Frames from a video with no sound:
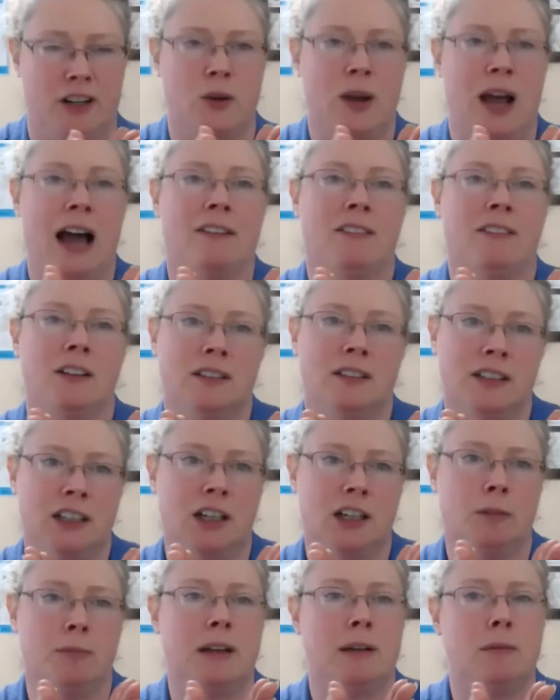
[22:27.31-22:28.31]
You have a
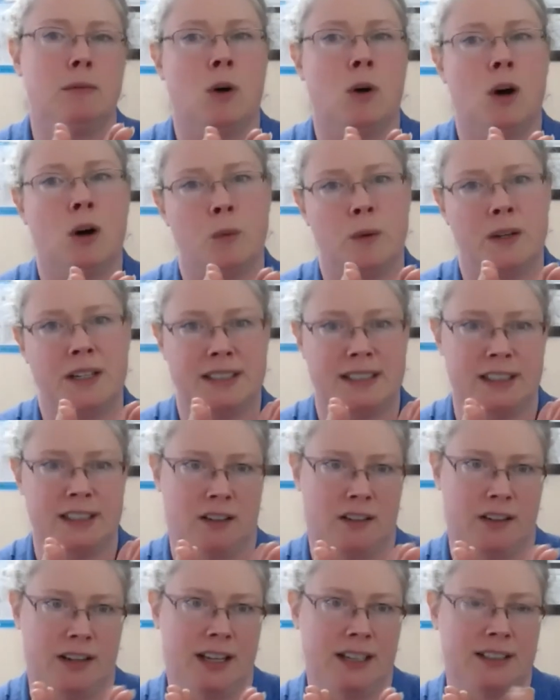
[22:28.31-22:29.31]
little bit more
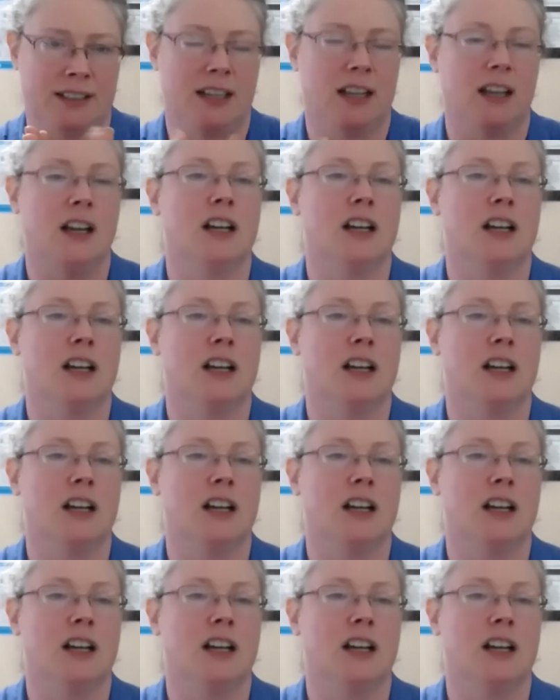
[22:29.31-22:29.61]
resilience.